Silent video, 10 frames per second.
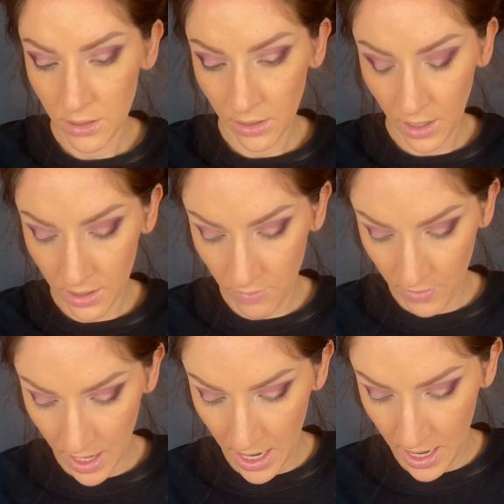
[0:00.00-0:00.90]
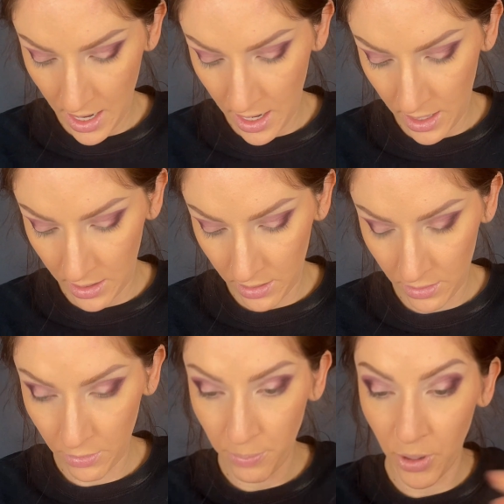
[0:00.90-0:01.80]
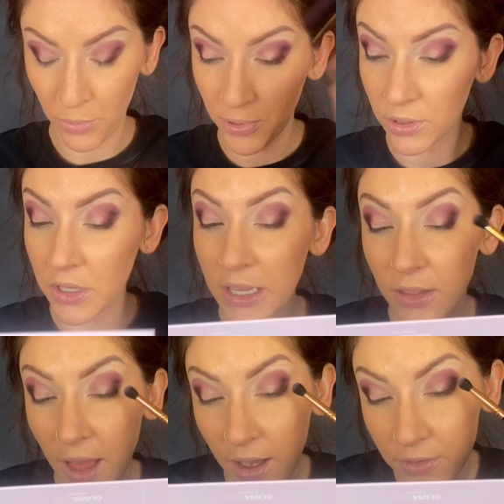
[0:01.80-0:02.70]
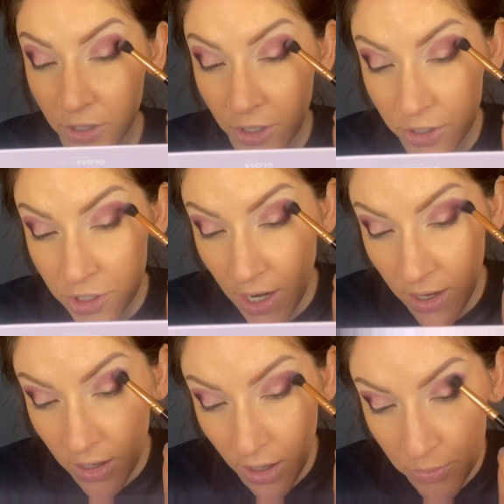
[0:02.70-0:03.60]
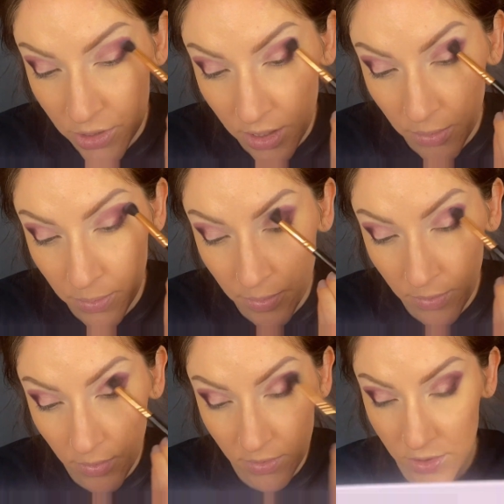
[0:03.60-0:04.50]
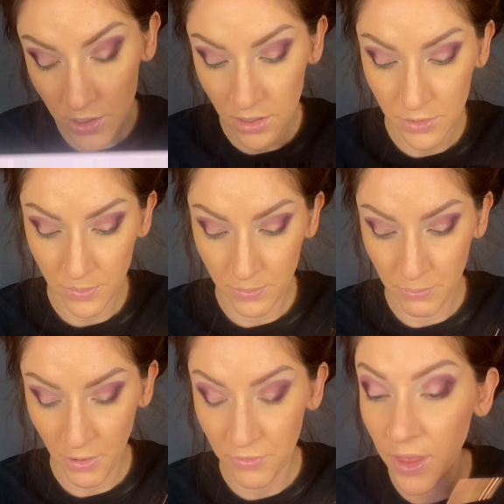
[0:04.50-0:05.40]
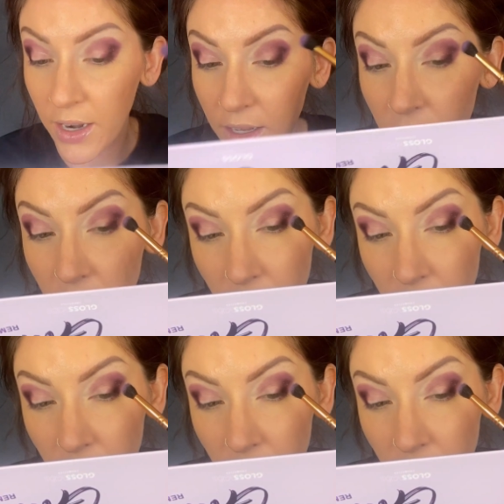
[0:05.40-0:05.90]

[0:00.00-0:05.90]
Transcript: kind of a purpley lavender shade. I'm just gonna start to buff that in